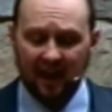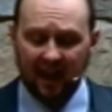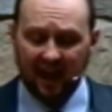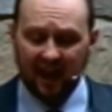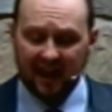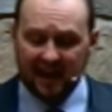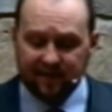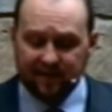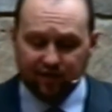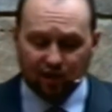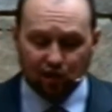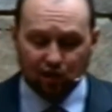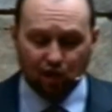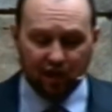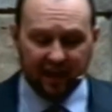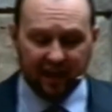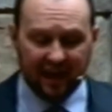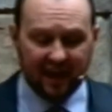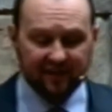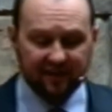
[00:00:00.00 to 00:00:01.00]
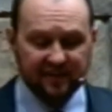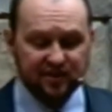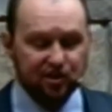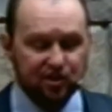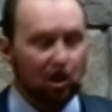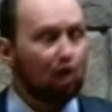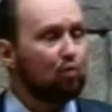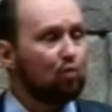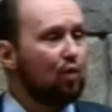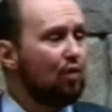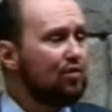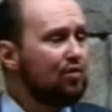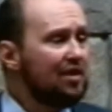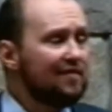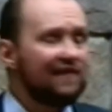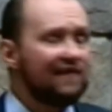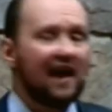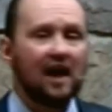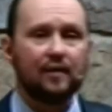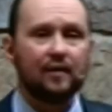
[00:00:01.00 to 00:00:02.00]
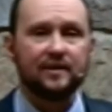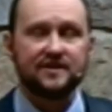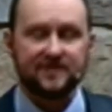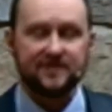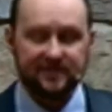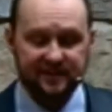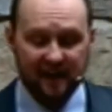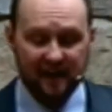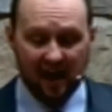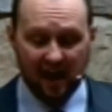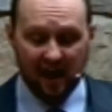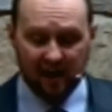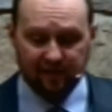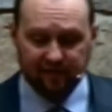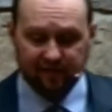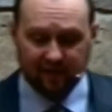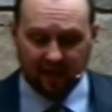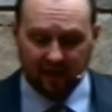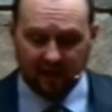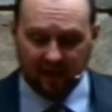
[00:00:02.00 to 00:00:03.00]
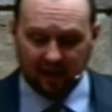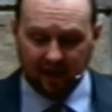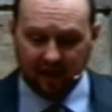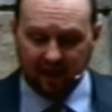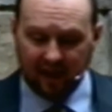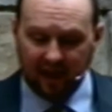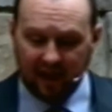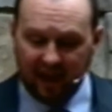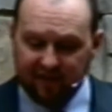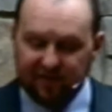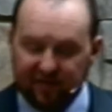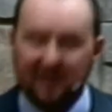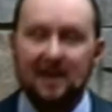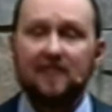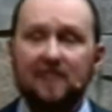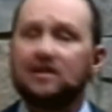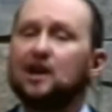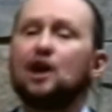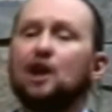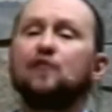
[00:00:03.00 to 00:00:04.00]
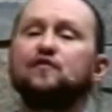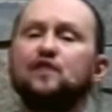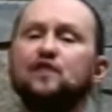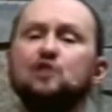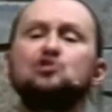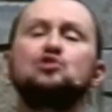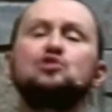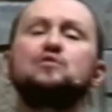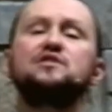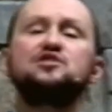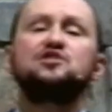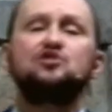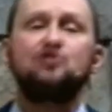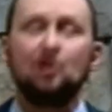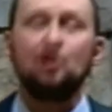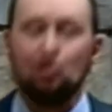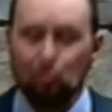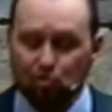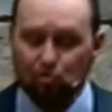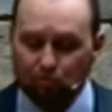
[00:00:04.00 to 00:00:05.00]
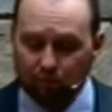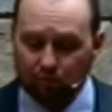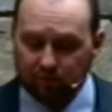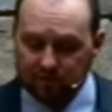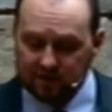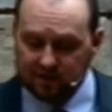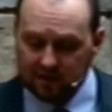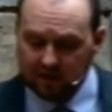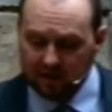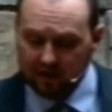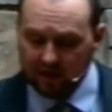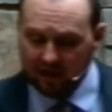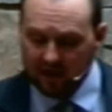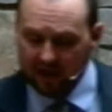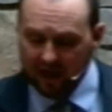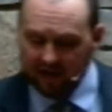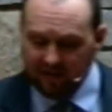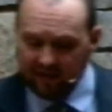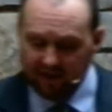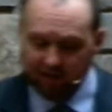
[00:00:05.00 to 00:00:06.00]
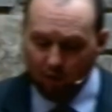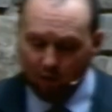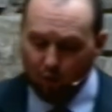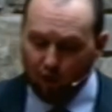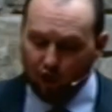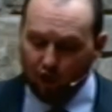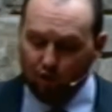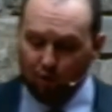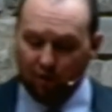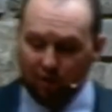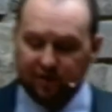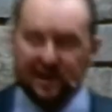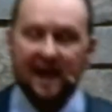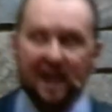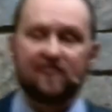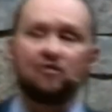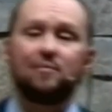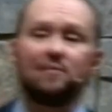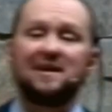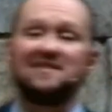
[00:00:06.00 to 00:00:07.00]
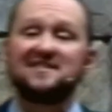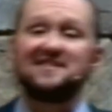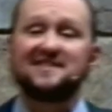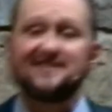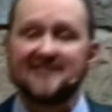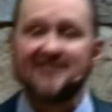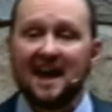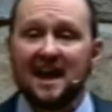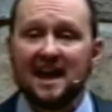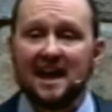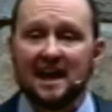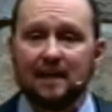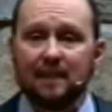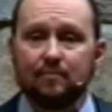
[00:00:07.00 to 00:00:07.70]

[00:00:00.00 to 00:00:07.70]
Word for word: And even looking at this coronavirus stuff and thinking that our future is doomed and that the world will never be the same